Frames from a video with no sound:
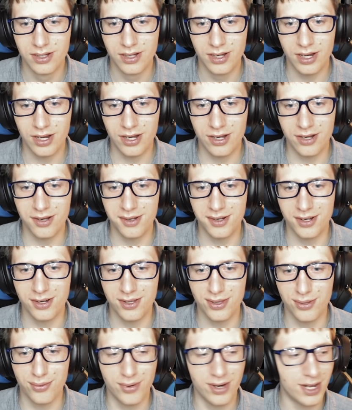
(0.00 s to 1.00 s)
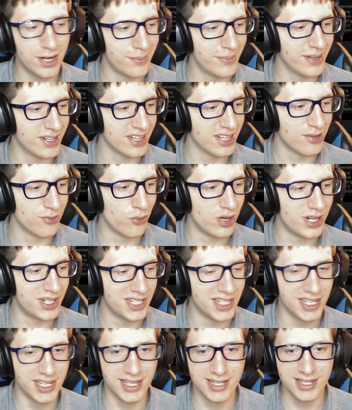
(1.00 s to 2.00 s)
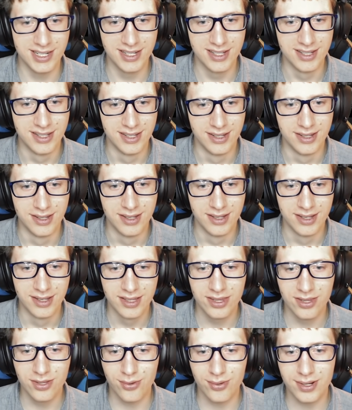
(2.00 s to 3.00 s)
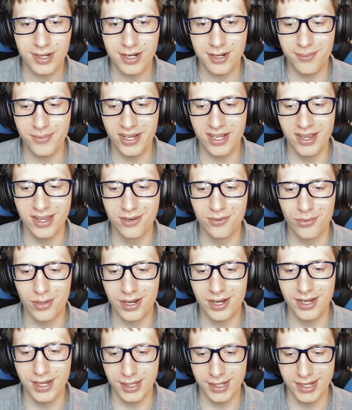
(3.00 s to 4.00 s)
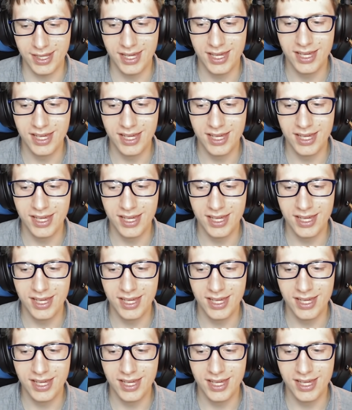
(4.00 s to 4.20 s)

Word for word: Oh no, the watermelon won. The watermelon won.